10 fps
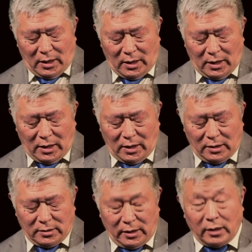Uh,
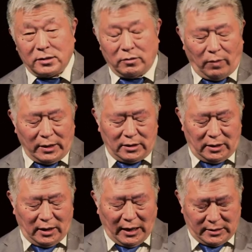there's one
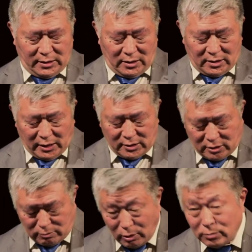thing I think at
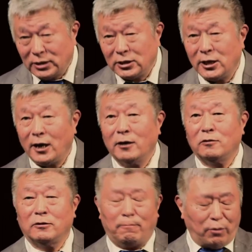this moment I
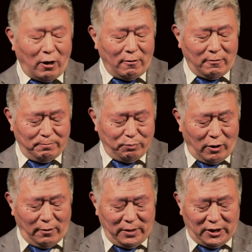could pro
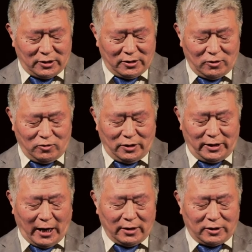promise to the
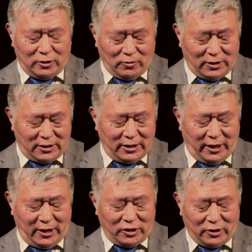young students
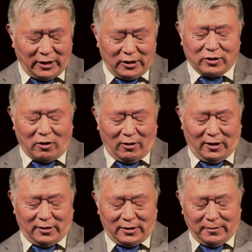in Asia and
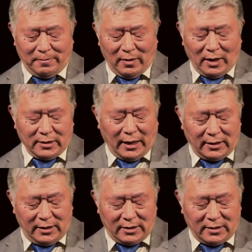scholars.
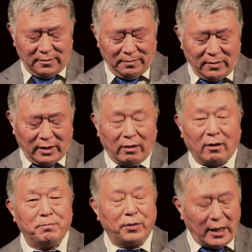That is, there
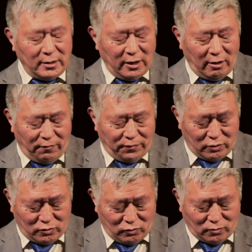are plenty of
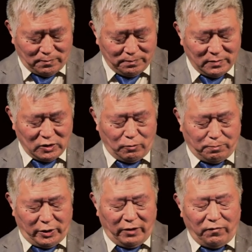the room to
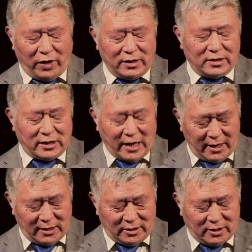bring one's
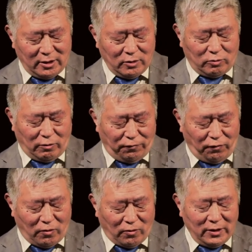talent to the
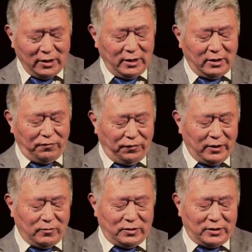full in the
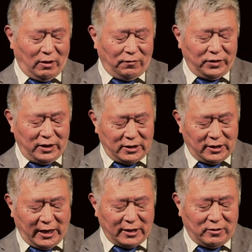fields of the
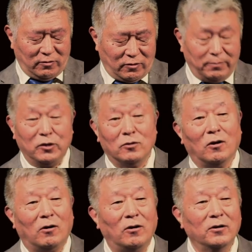international criminal
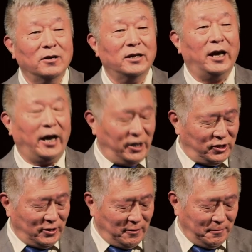law in
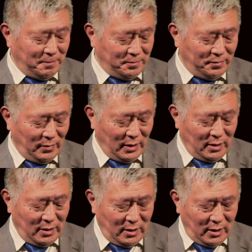Asia.
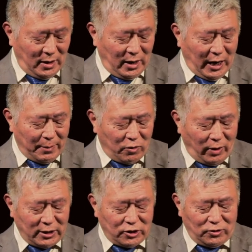I'm
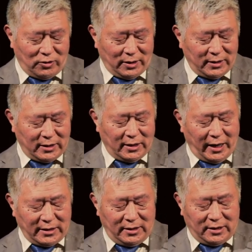quite sure that the
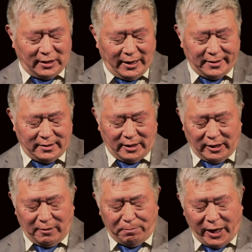lessons learned
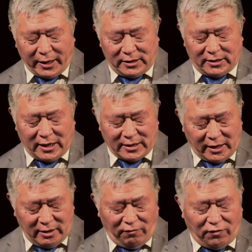and the practice
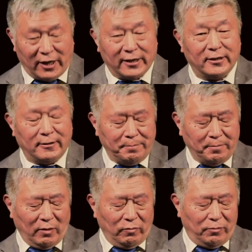identified
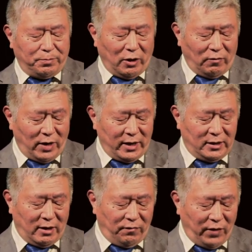will
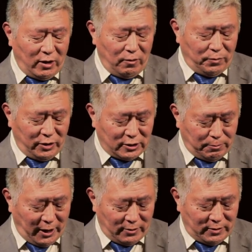provide a valuable
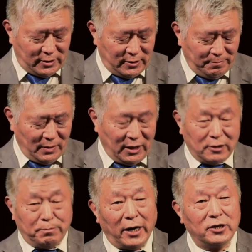experience,
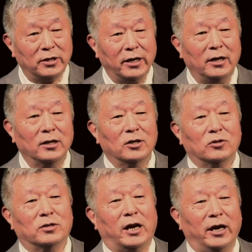especially
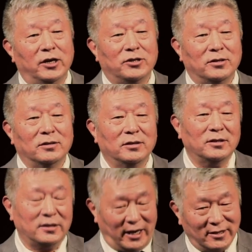to the Asian
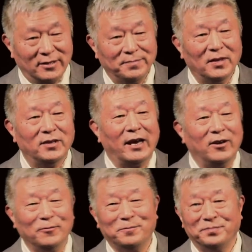states. Thank
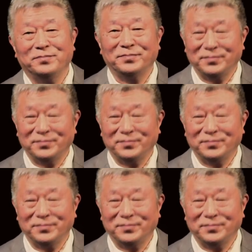you.